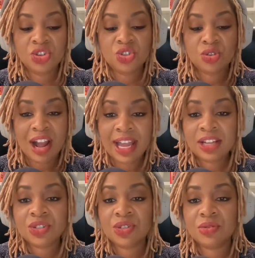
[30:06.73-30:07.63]

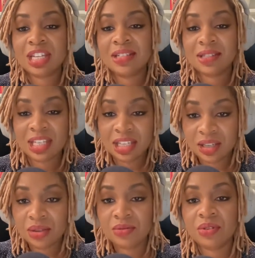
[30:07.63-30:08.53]
trying to
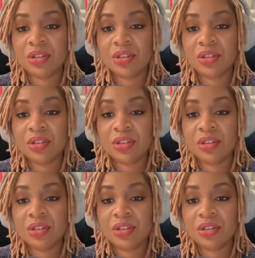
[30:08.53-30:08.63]
continue